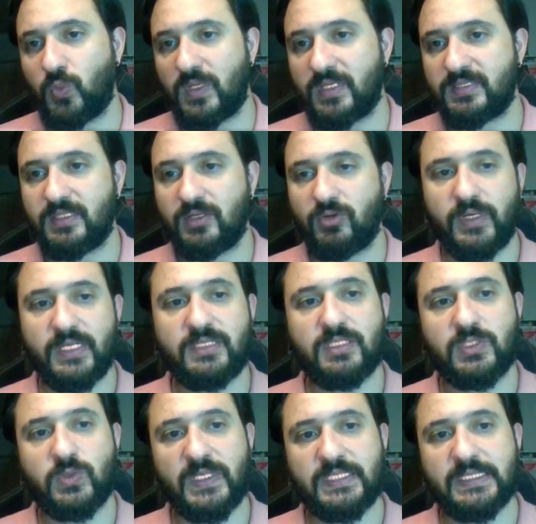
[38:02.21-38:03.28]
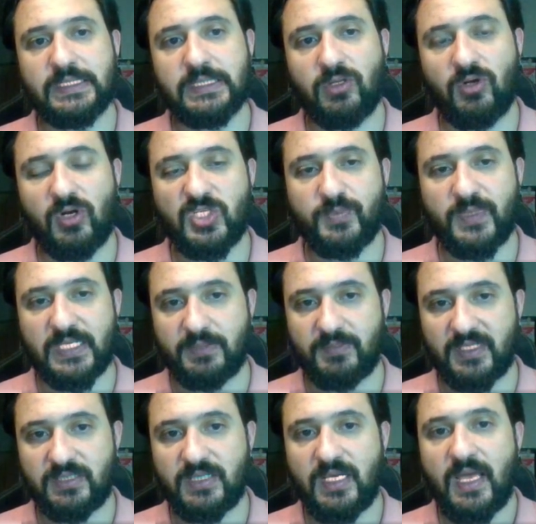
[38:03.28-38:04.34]
was decorated with the large
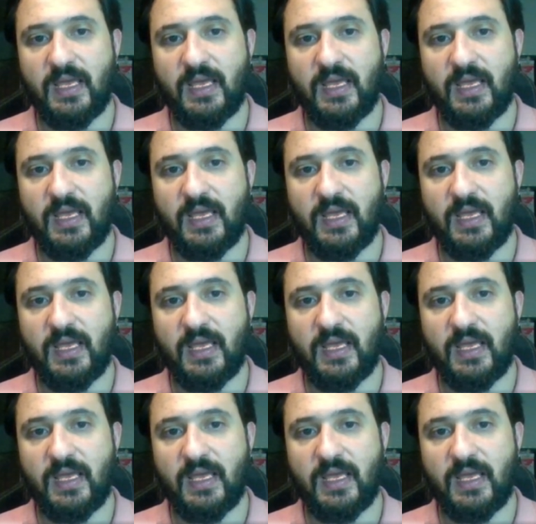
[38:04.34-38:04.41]
pediment